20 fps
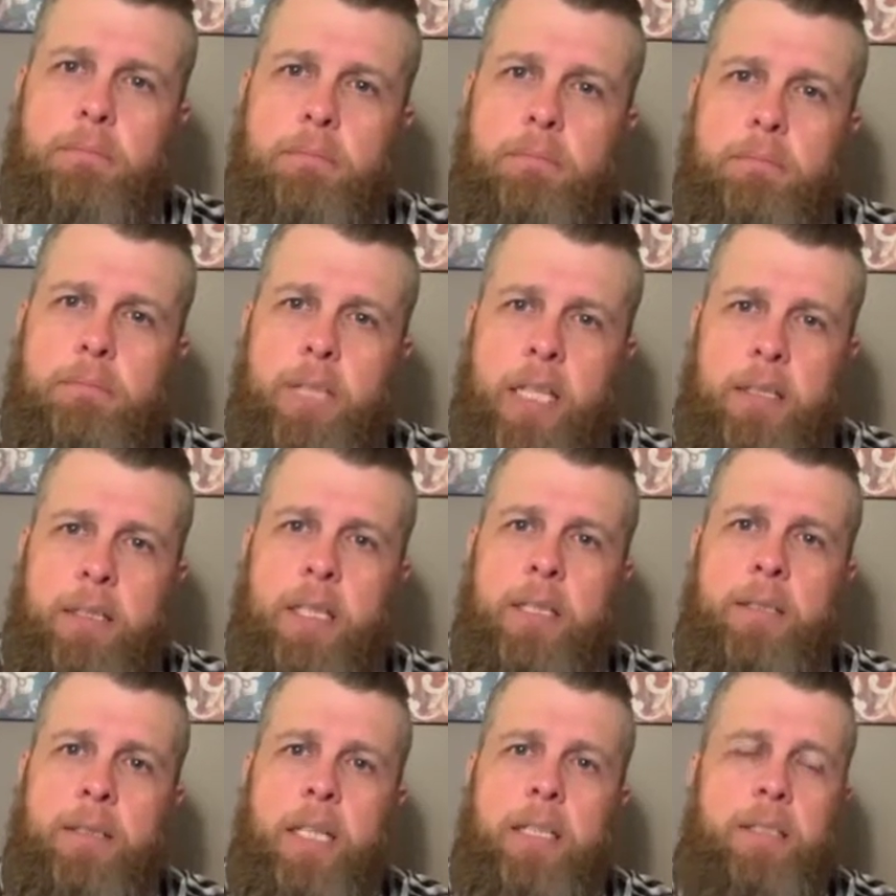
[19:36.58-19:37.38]

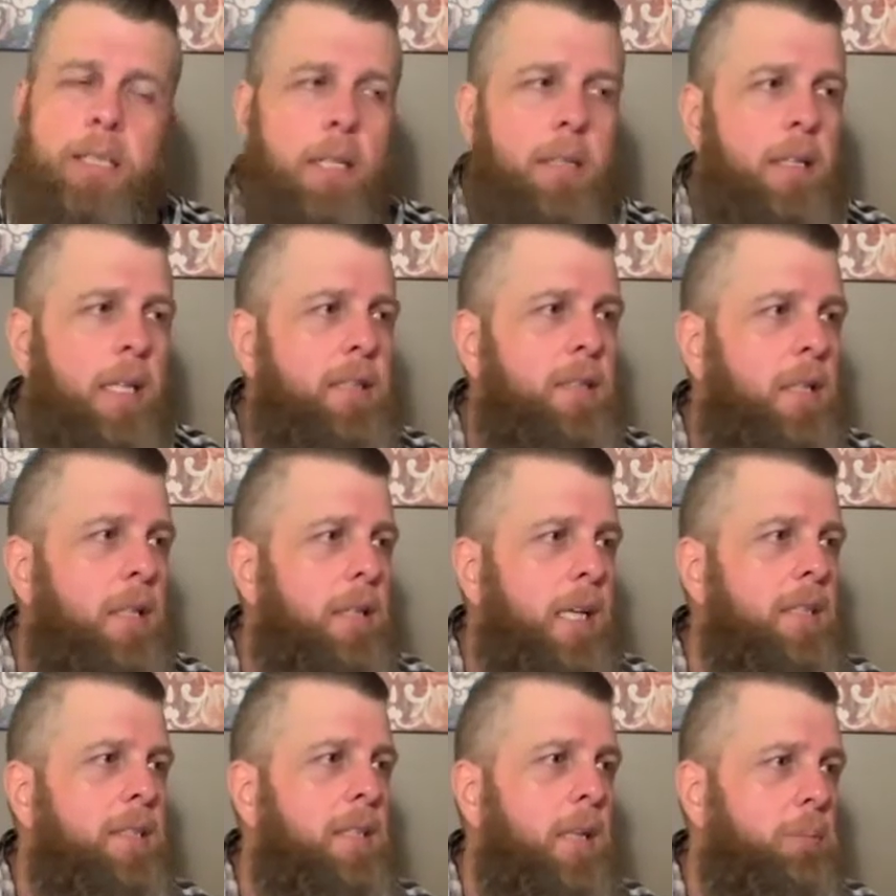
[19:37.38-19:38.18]

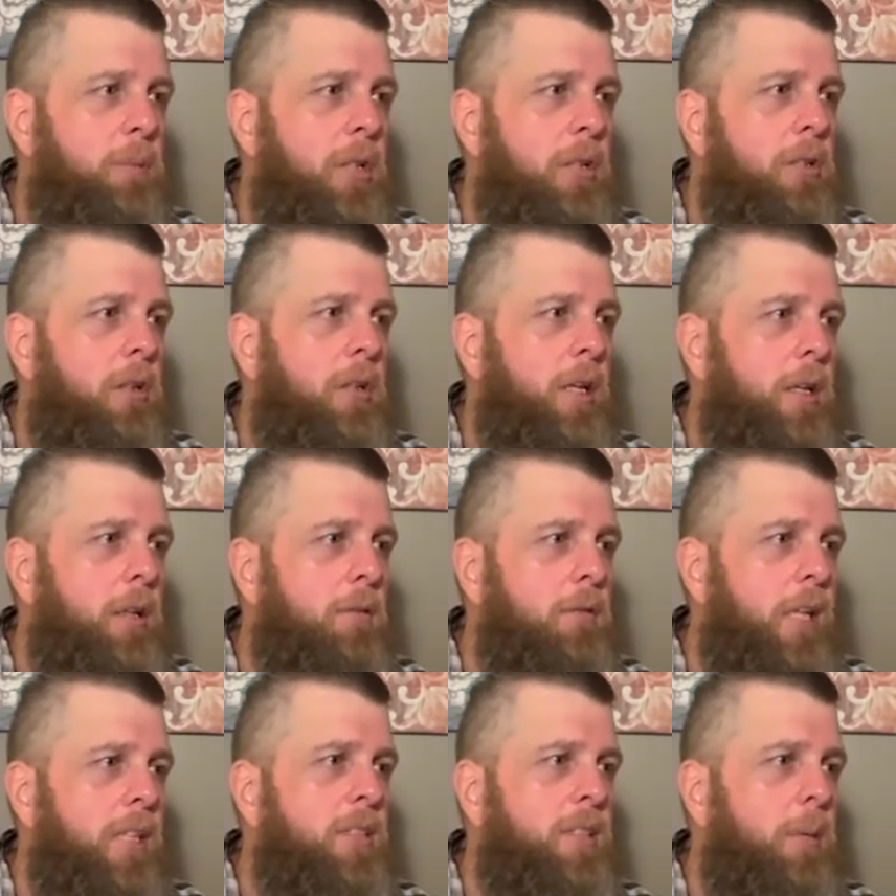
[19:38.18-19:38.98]
That's something
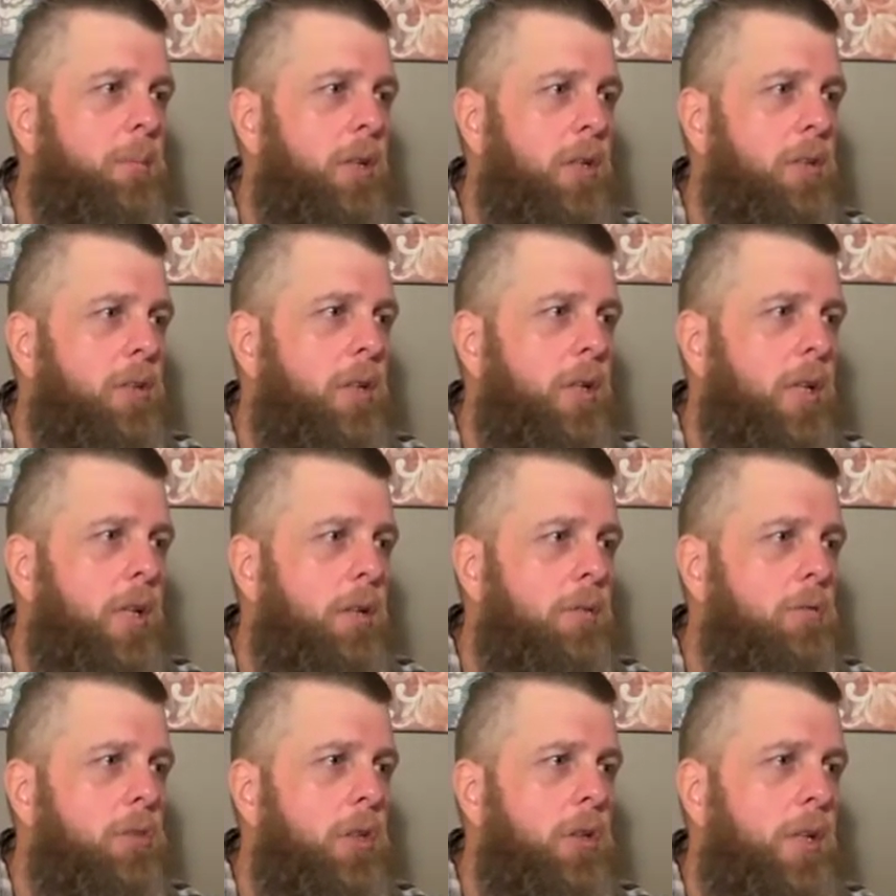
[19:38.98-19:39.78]

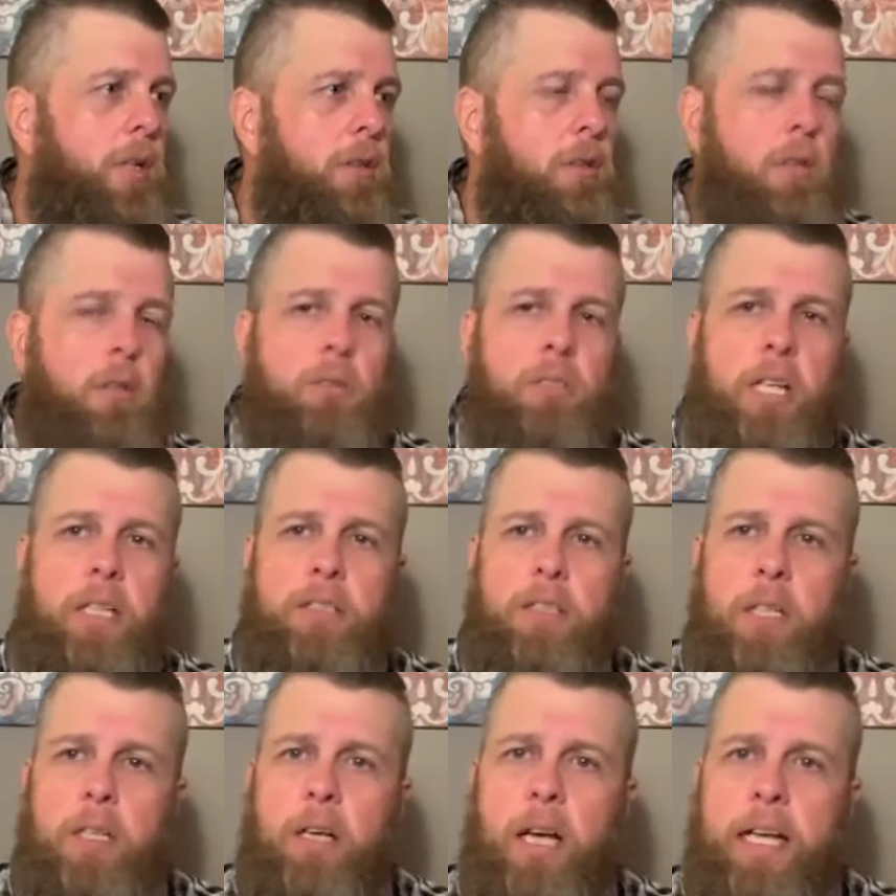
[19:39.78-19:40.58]
you can use as
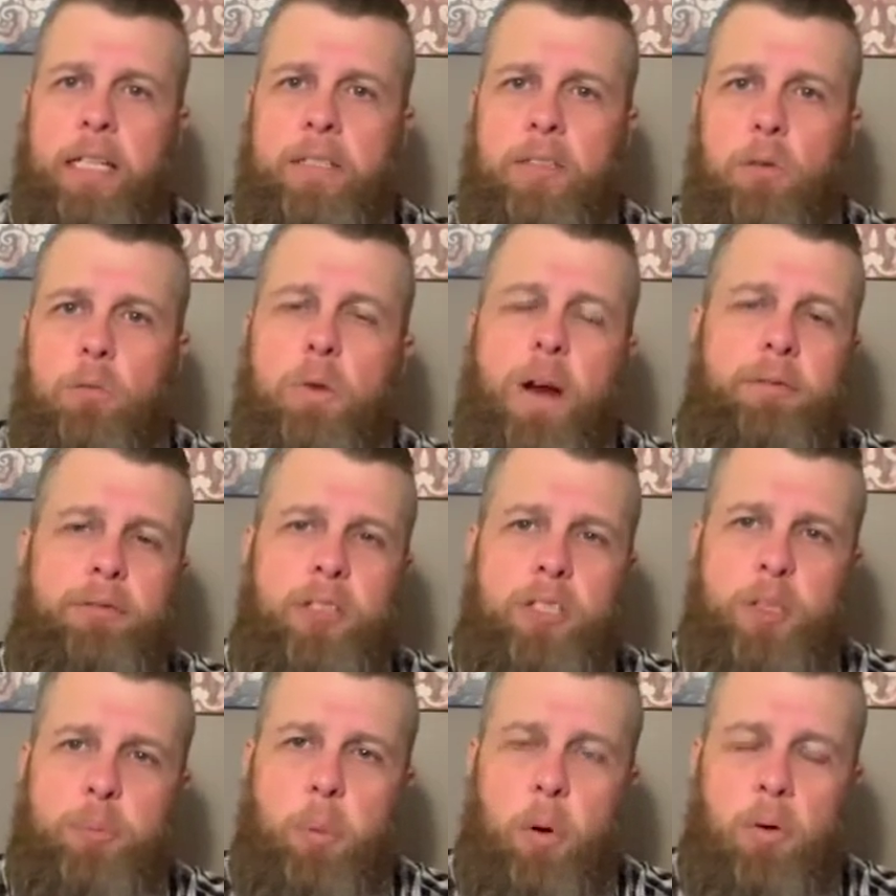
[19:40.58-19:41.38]
a
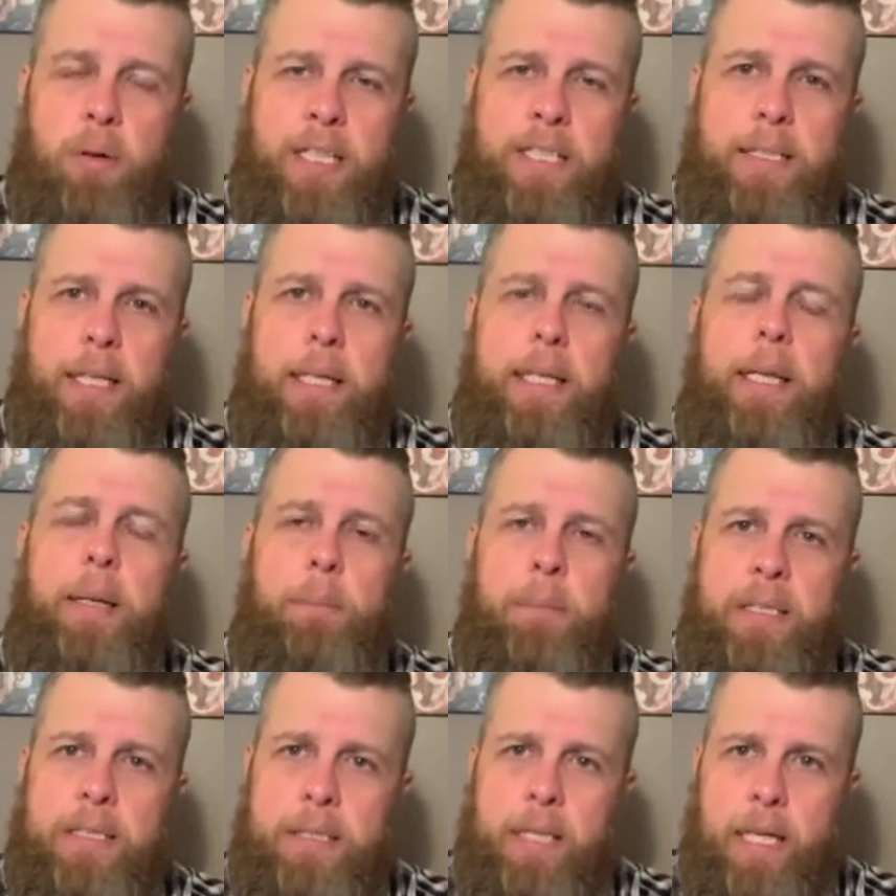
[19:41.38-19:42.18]
reference point, as a
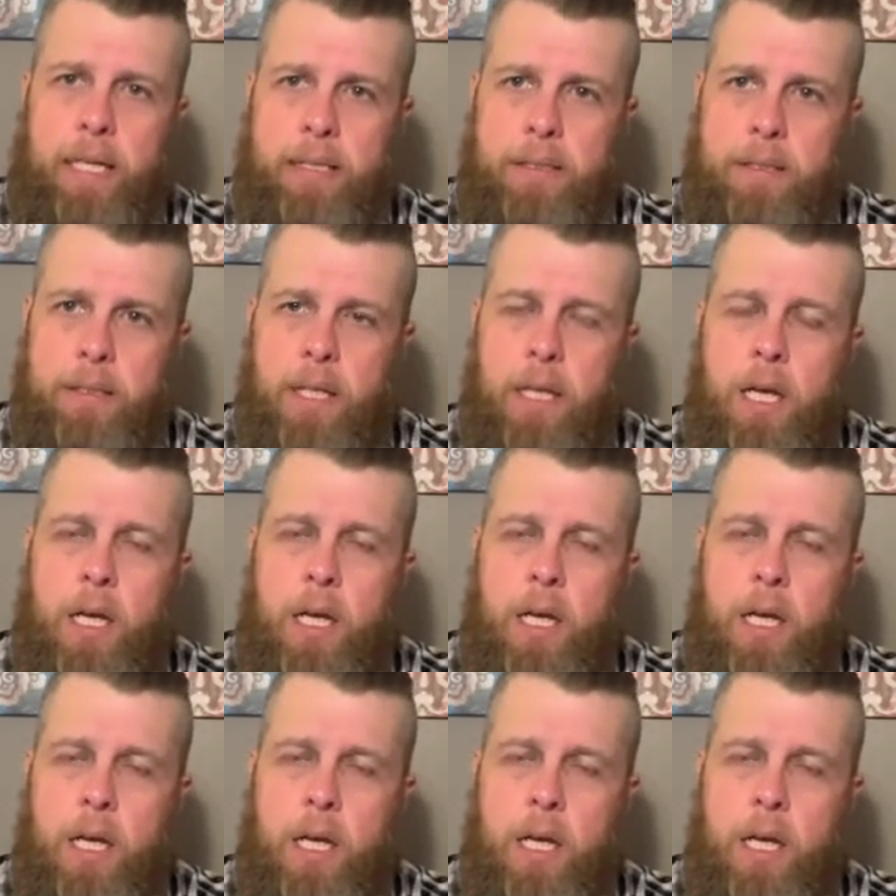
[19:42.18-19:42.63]
litmus test.